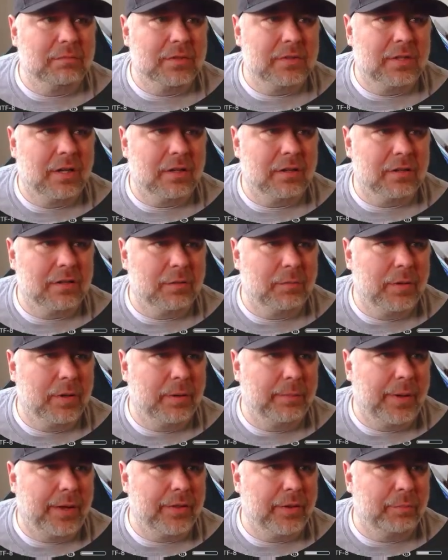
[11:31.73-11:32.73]
tells a little bit
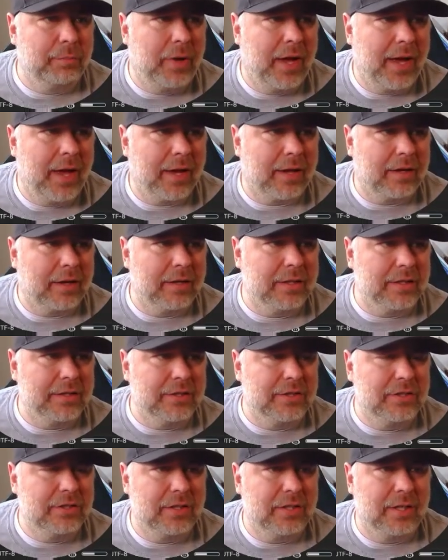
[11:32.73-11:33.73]
about the
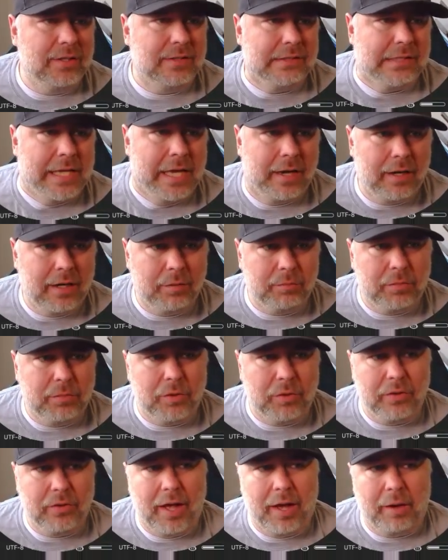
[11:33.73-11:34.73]
package, it's
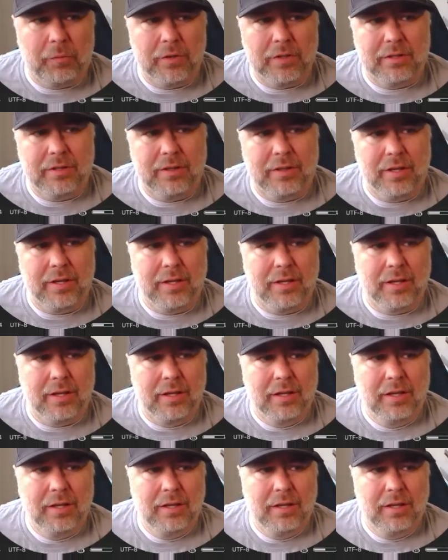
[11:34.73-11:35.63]
editable. That was the